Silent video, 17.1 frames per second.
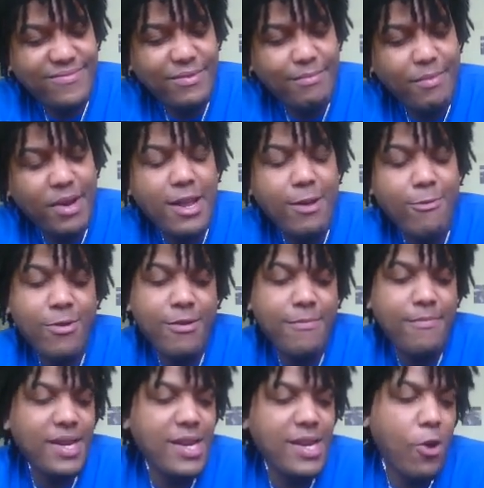But it
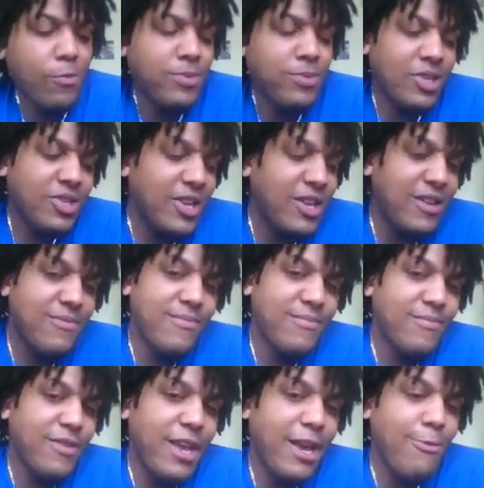would be dope to see.
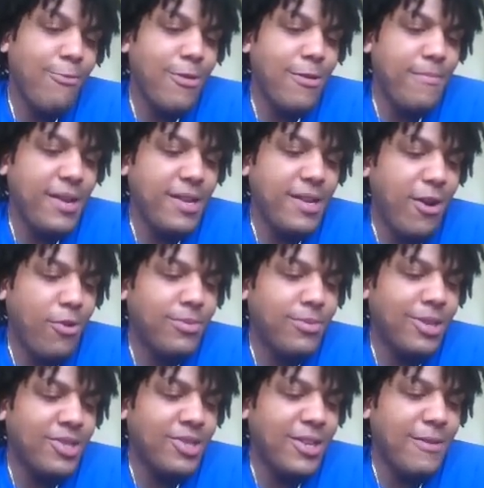It would be dope
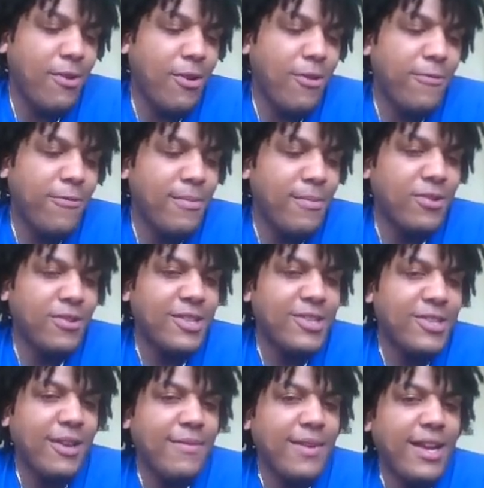to see both of them on the
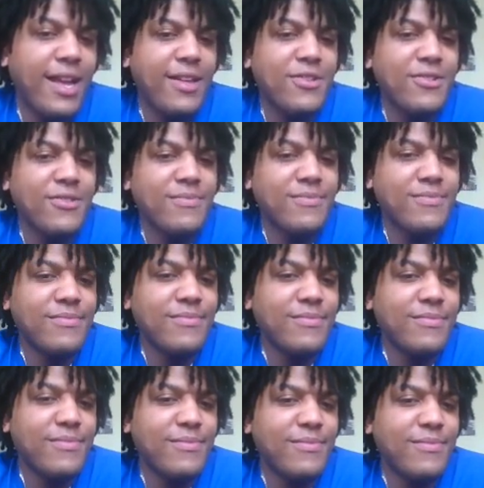team together.
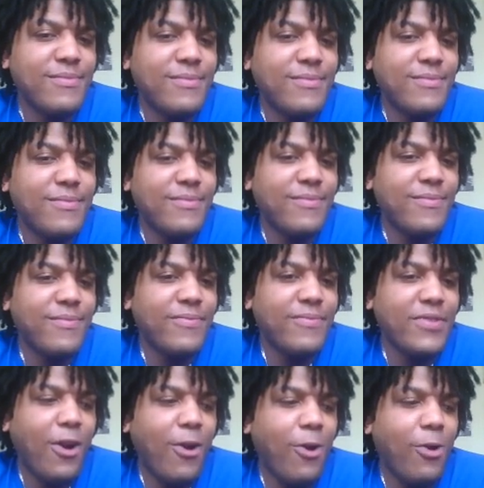
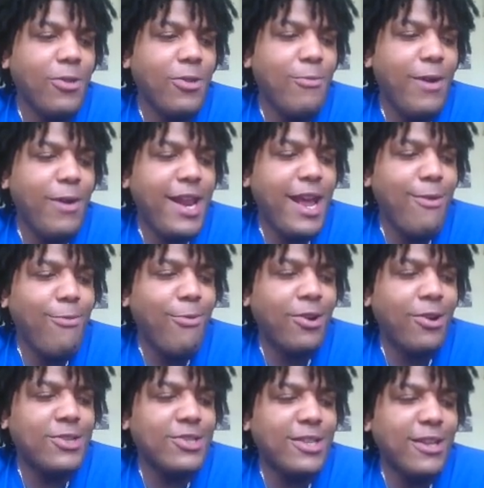The only way that
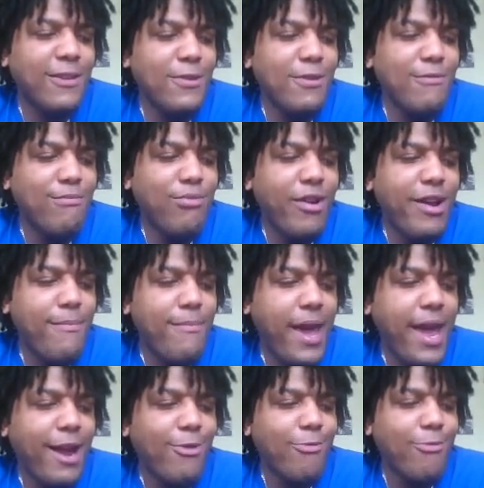works is if you
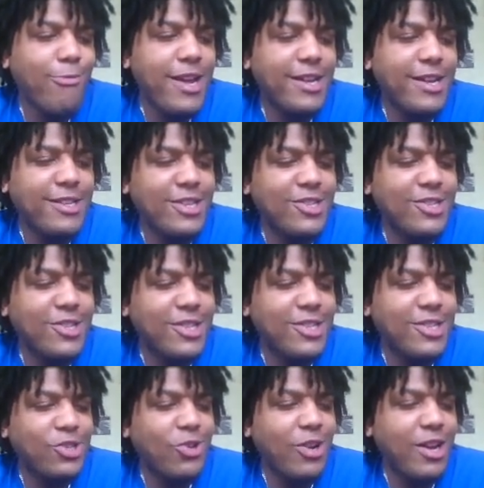bring Rick going
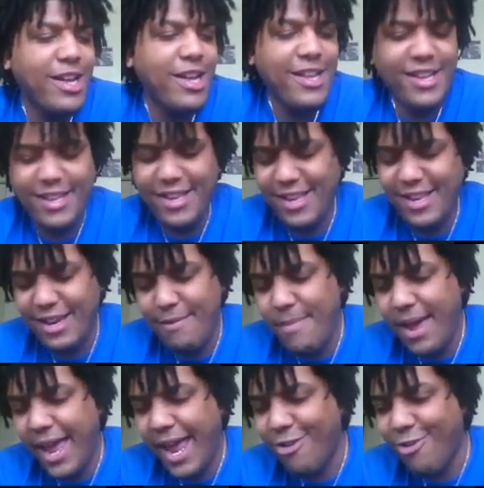back, in the
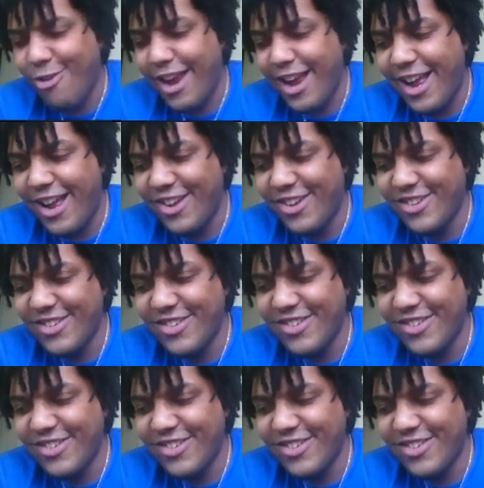background.